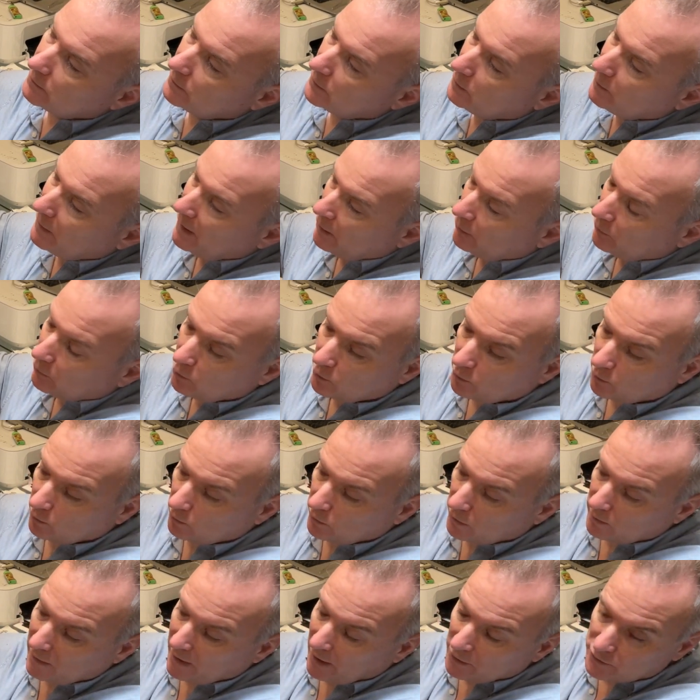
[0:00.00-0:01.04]
the
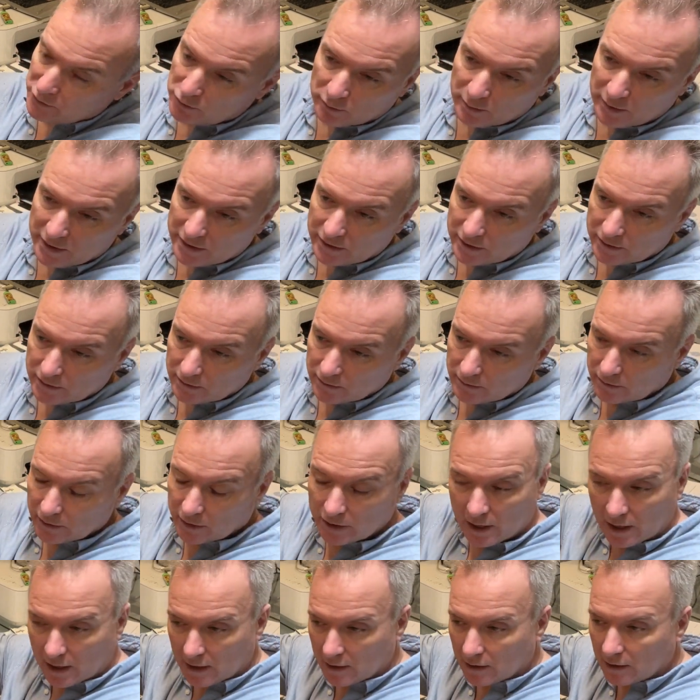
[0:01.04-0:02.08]
mount will be the
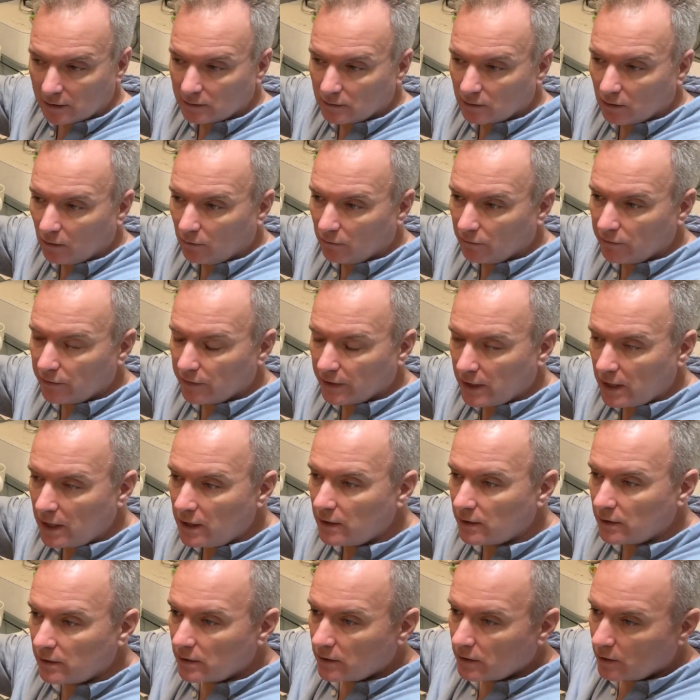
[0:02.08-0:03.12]
colour of the
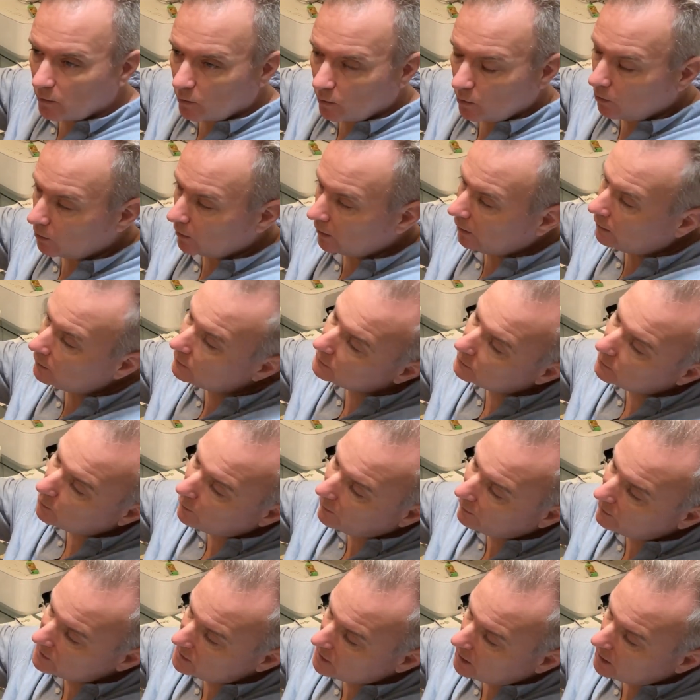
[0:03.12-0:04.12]
wall where it's